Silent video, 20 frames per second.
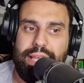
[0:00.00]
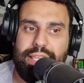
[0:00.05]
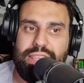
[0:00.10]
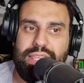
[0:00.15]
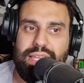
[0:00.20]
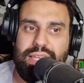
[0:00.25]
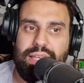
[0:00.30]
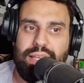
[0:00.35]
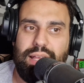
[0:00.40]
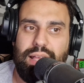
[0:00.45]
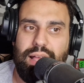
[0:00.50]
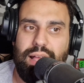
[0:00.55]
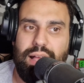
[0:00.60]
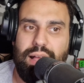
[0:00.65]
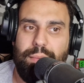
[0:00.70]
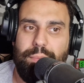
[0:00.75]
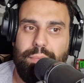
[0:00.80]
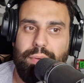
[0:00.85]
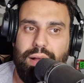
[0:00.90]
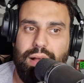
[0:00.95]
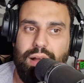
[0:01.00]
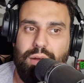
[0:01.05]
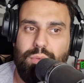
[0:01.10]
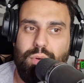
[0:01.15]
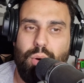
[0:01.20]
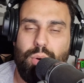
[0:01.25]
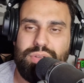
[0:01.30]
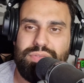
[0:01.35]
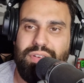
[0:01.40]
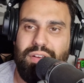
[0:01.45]
think her
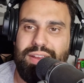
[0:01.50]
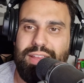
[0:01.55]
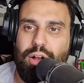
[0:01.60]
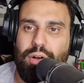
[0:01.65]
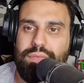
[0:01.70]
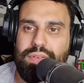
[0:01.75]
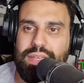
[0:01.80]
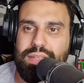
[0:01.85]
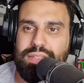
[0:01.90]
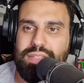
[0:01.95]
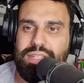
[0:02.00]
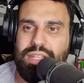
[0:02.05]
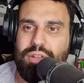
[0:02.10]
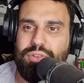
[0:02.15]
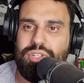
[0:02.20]
role was very obvious.